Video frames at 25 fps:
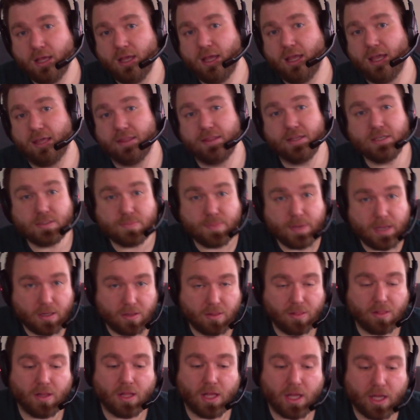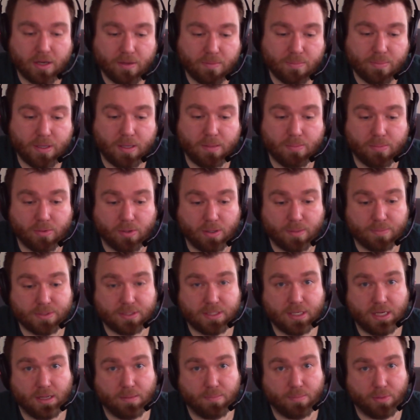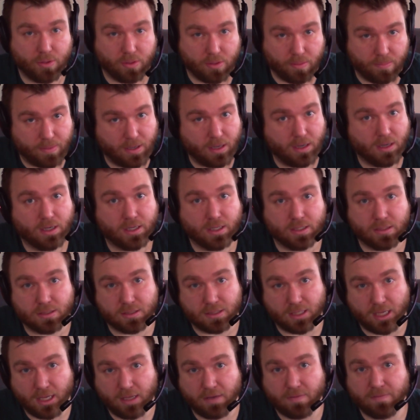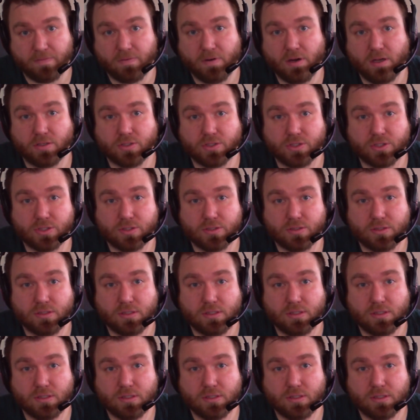And this made a lot of people upset, both Americans and French.